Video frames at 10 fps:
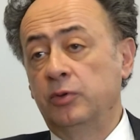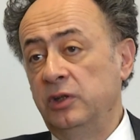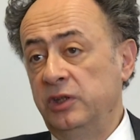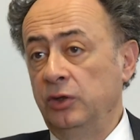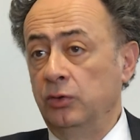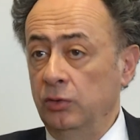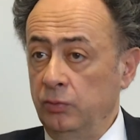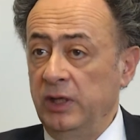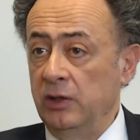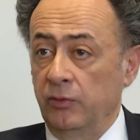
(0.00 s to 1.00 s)
political
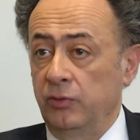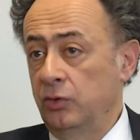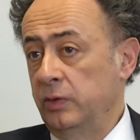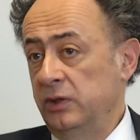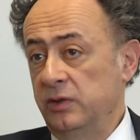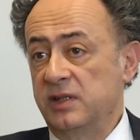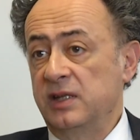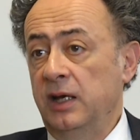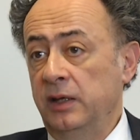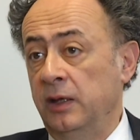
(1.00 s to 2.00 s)
will on the Ukrainian
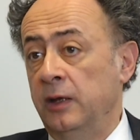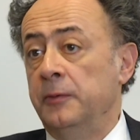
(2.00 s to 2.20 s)
side